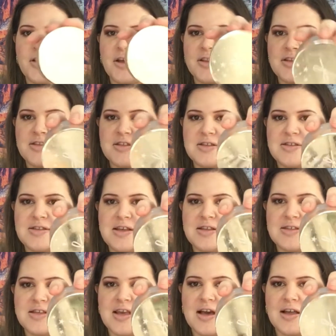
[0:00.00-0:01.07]
and this is
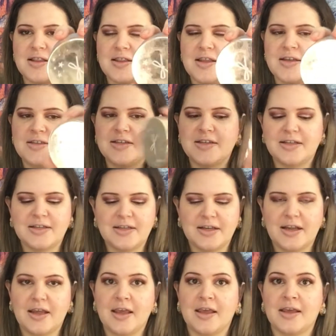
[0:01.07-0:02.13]
Athia London,
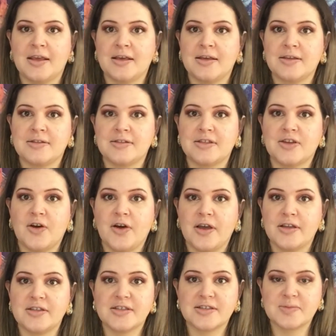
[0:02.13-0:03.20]
and go ahead
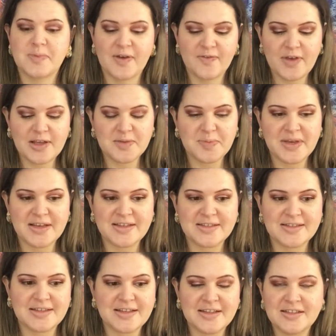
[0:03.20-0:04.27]
and dust my face
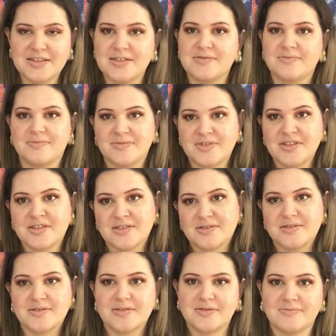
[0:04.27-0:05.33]
because it just
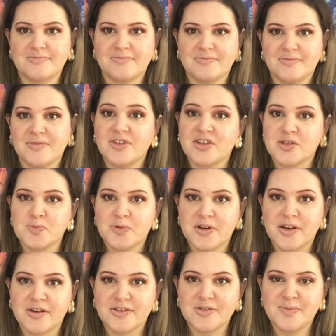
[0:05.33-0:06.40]
looks
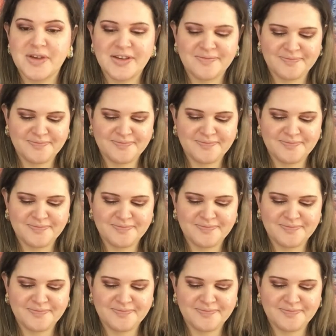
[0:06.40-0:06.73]
prettier to me.